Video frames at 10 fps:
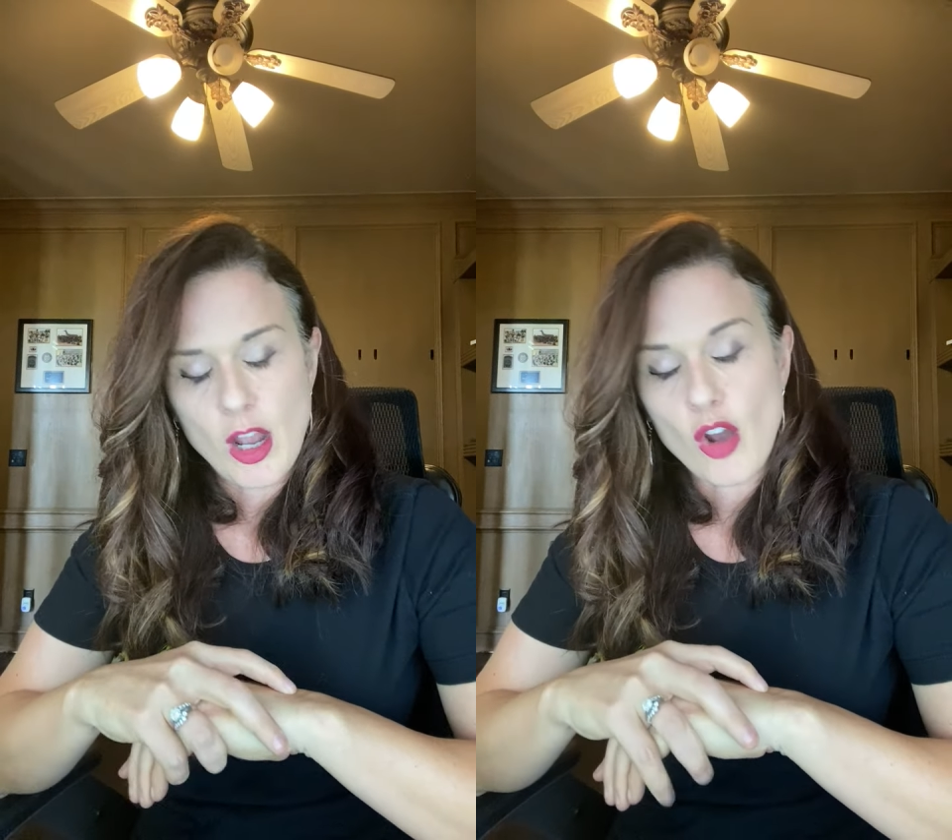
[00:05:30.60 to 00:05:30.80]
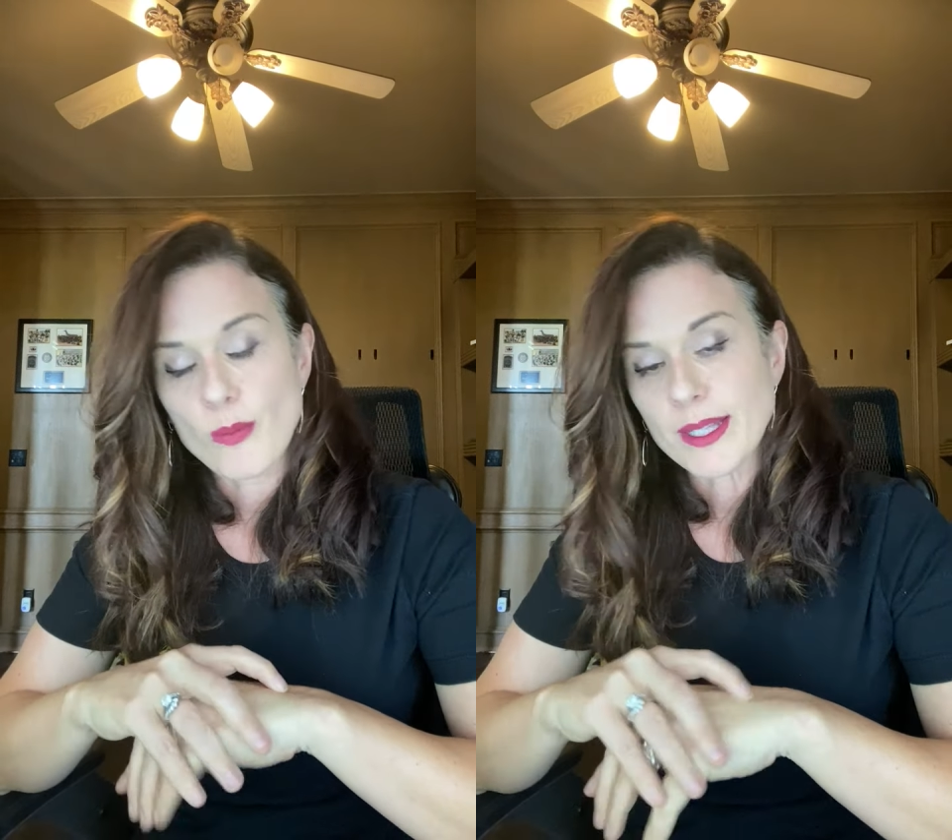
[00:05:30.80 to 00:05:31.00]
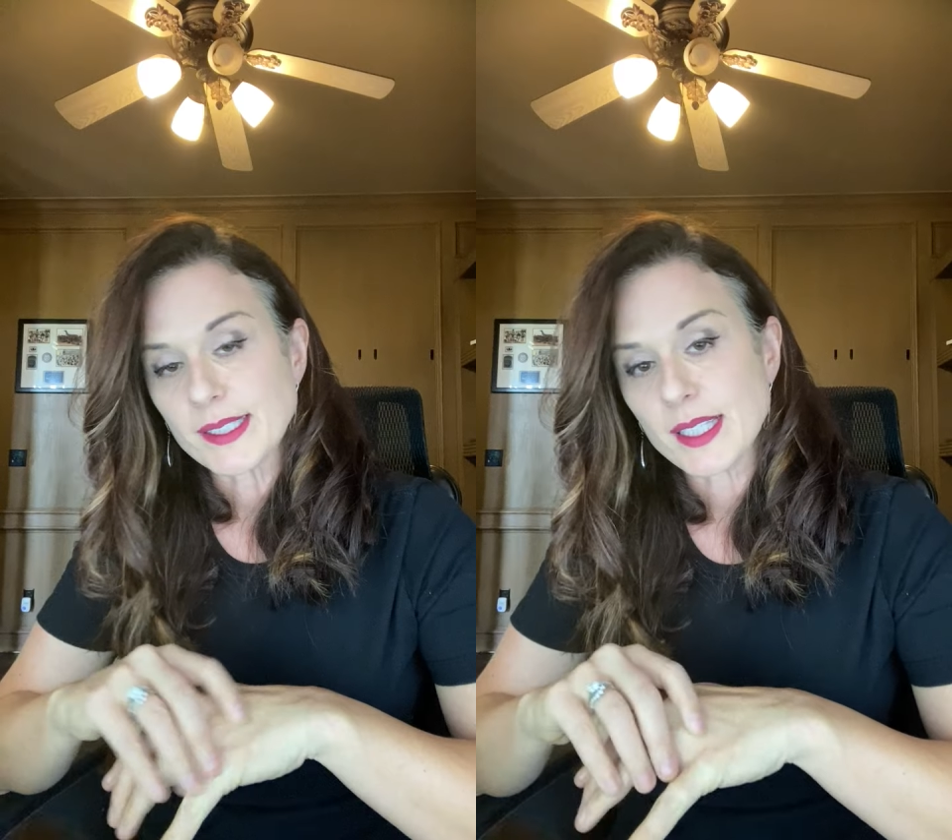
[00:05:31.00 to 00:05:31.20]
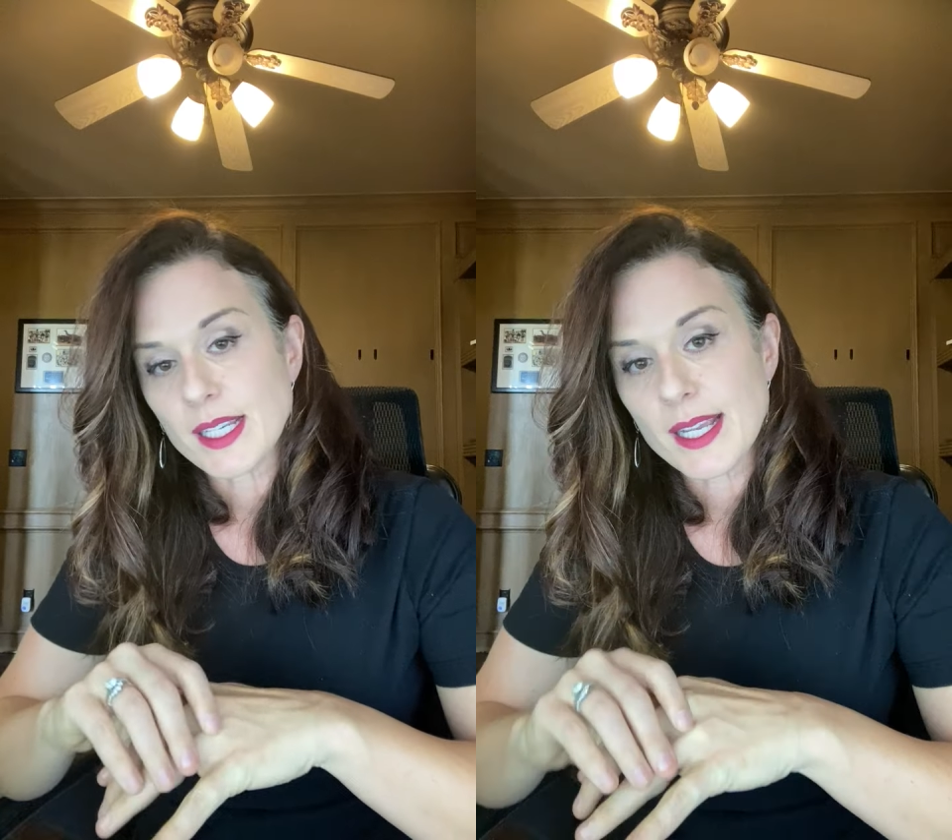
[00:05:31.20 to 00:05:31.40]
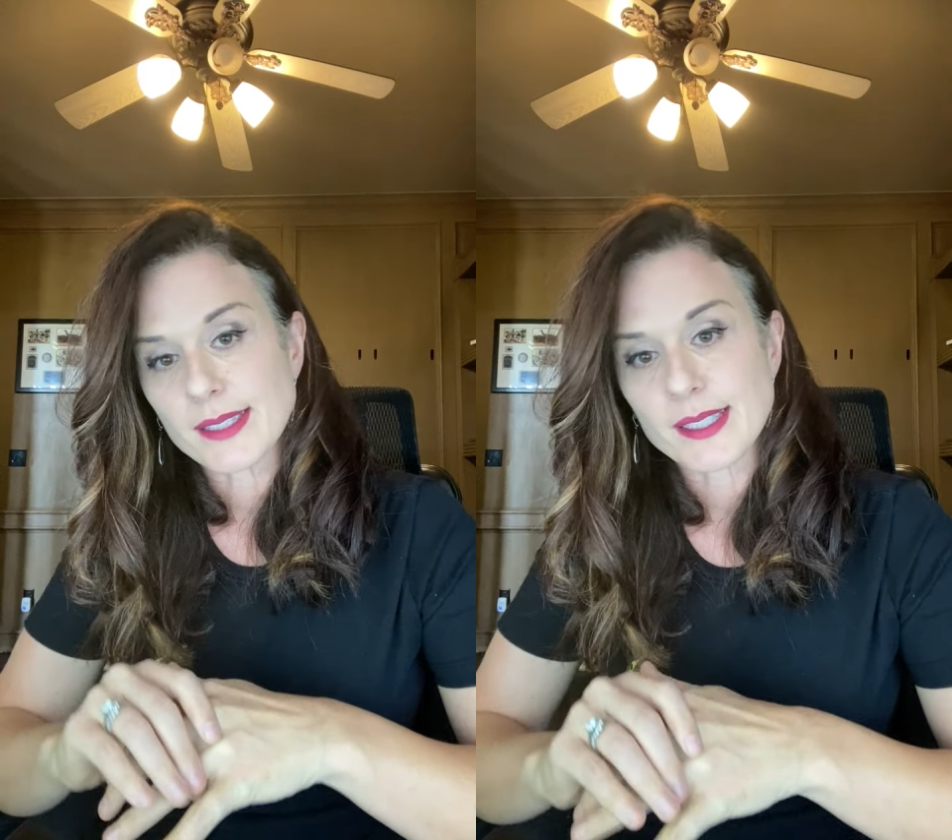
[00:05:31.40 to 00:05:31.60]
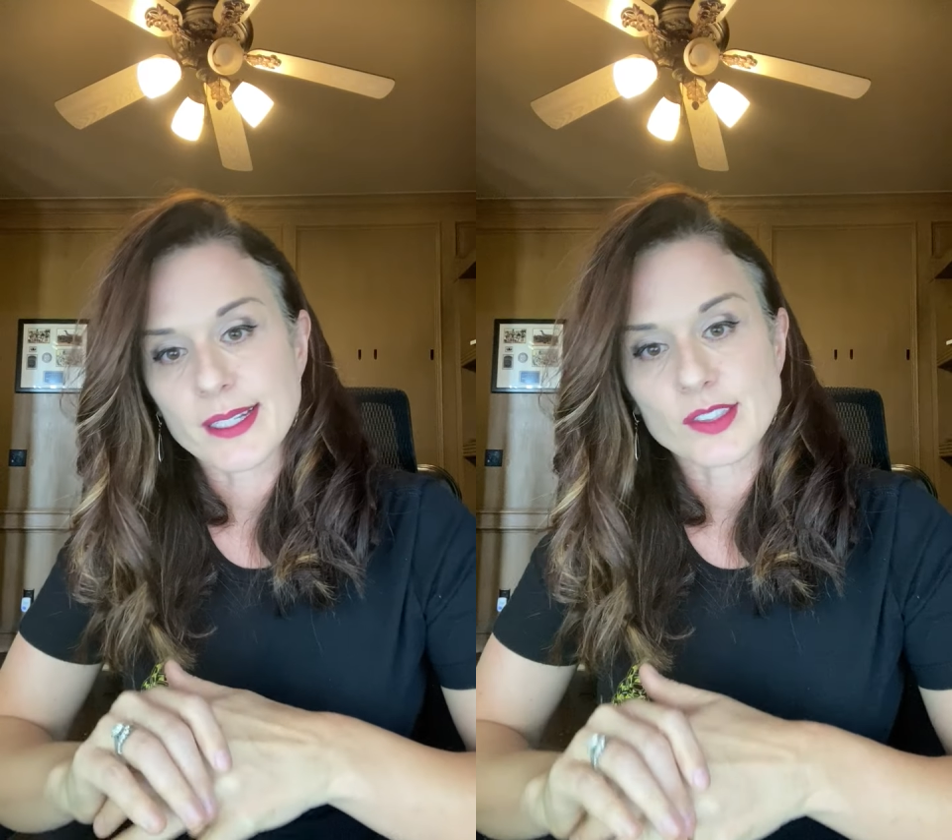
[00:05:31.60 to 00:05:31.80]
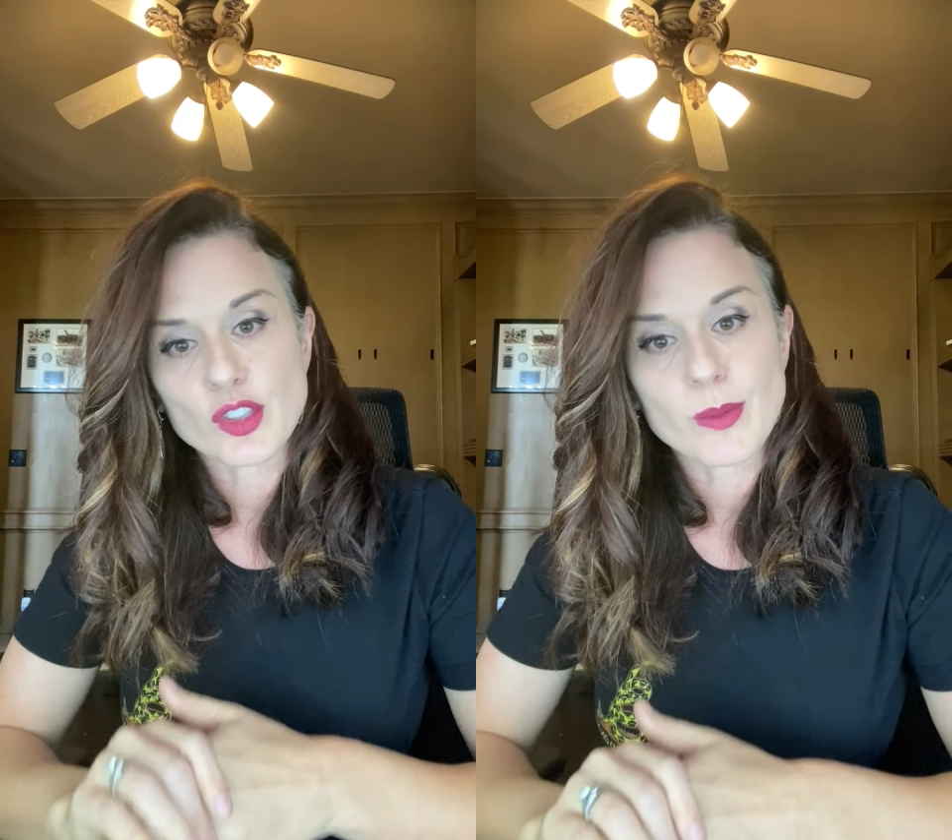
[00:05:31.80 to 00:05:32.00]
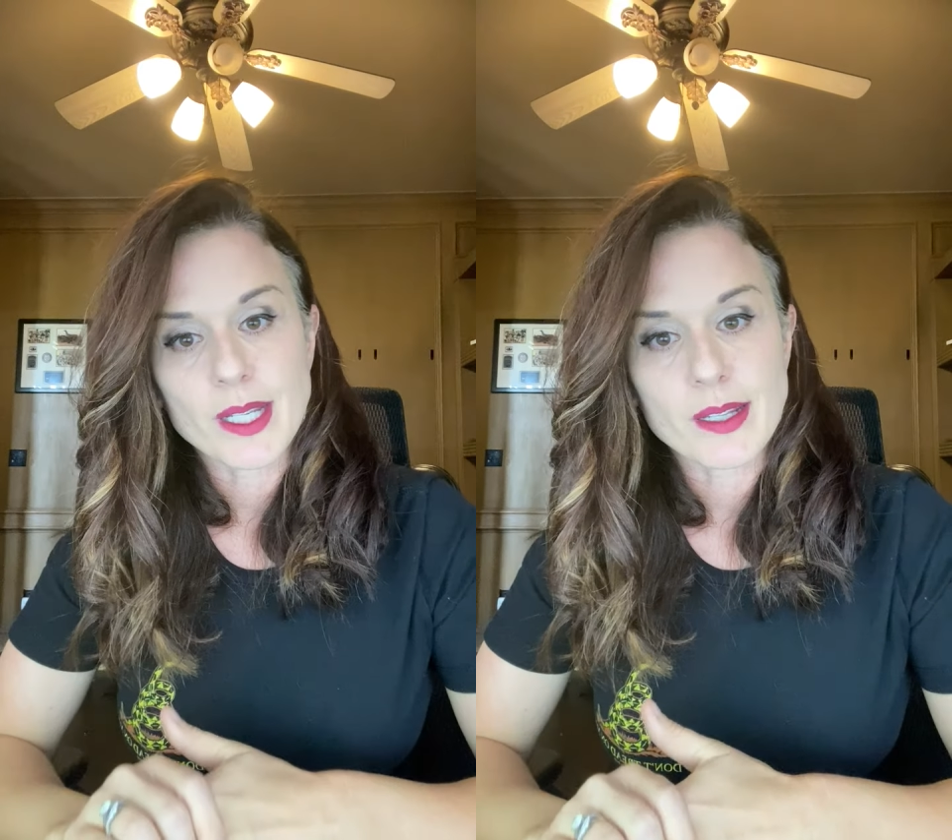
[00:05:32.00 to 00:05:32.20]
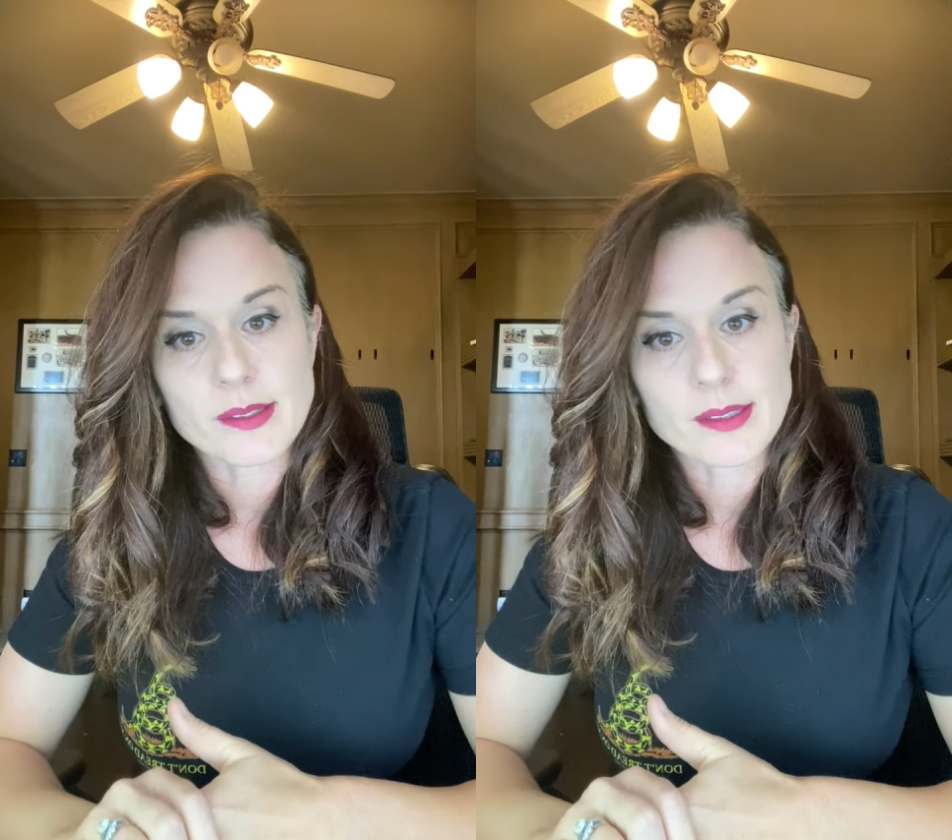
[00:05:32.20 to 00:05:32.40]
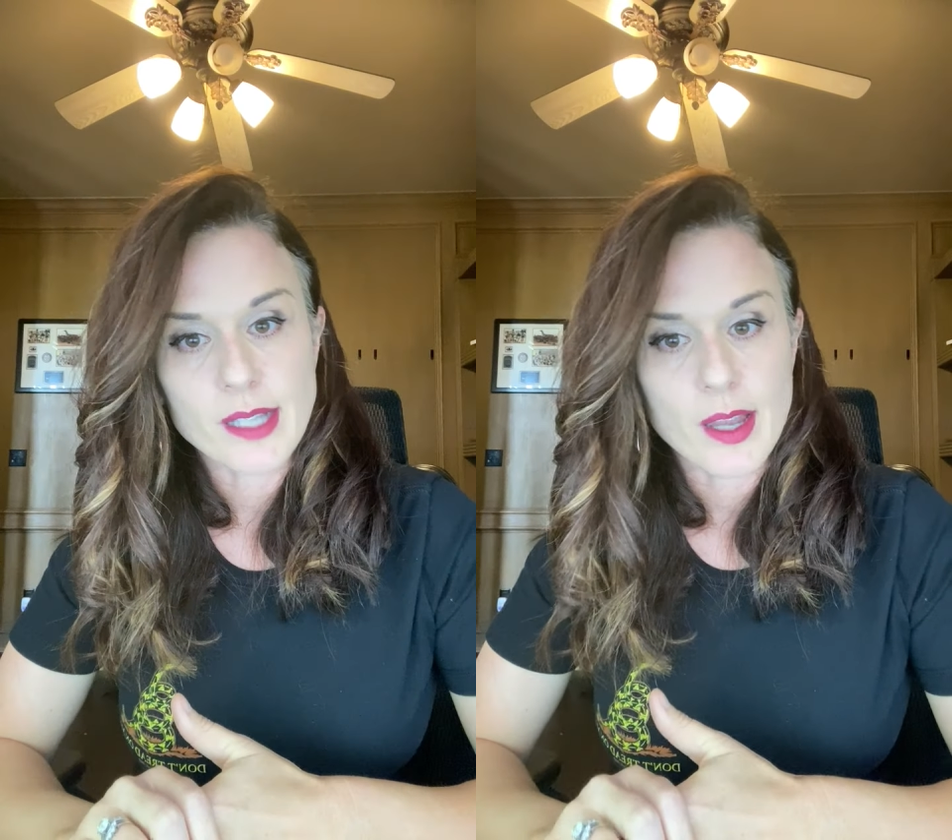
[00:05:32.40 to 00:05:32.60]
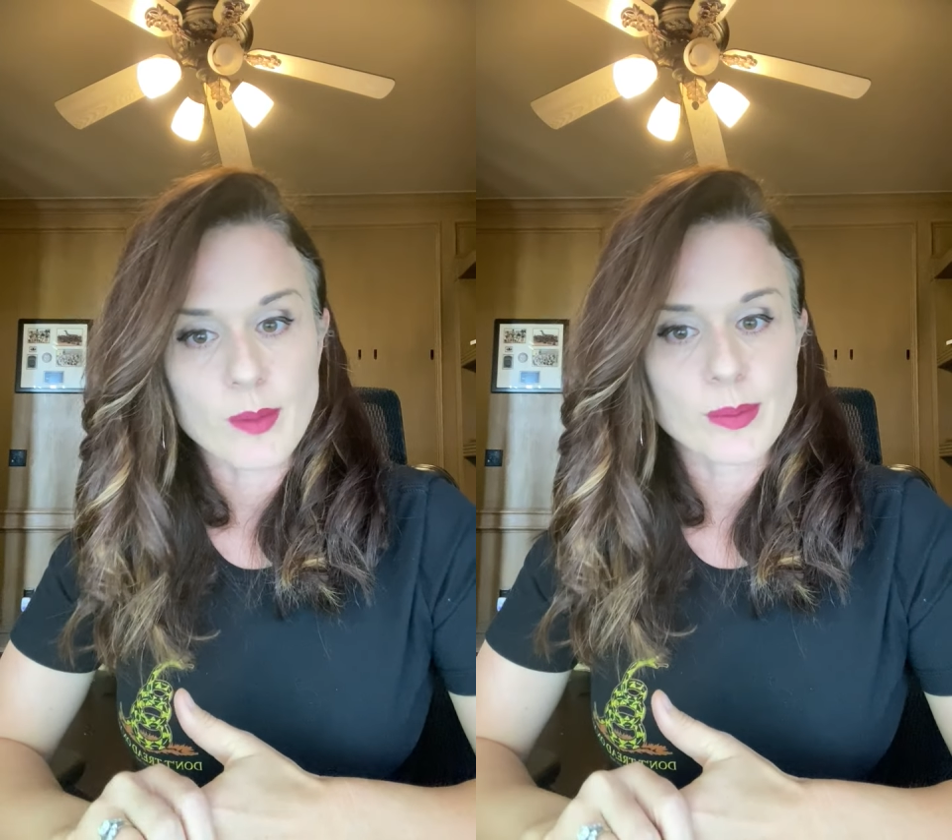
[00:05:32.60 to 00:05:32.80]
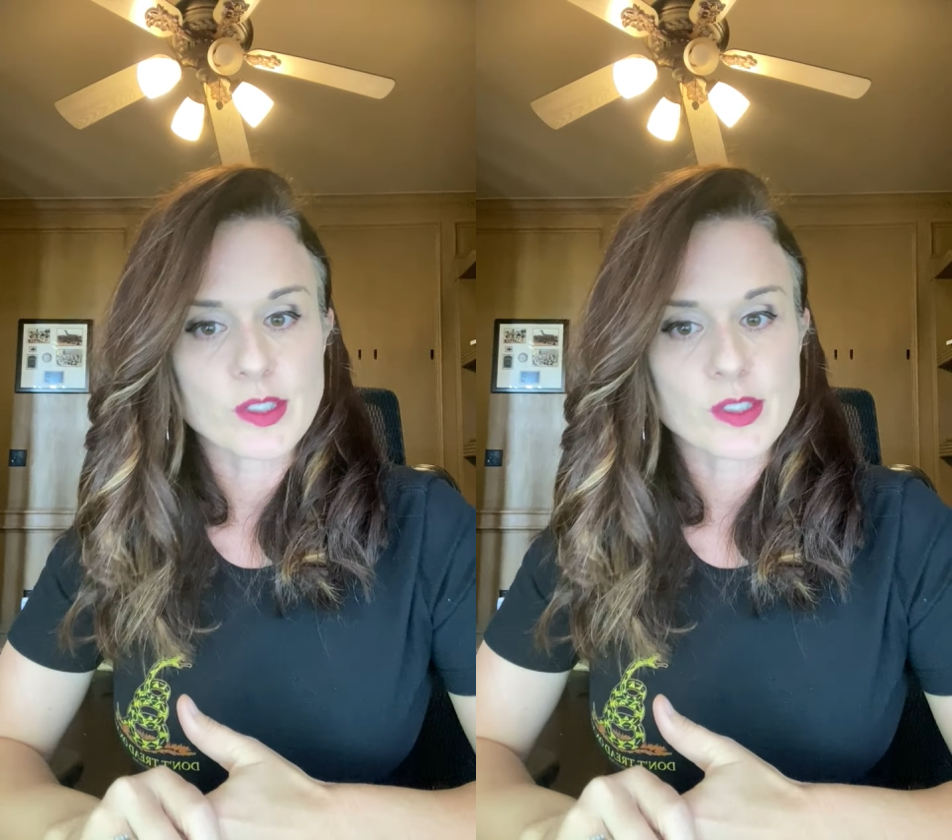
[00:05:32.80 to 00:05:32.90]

Obesity as an intermediate step.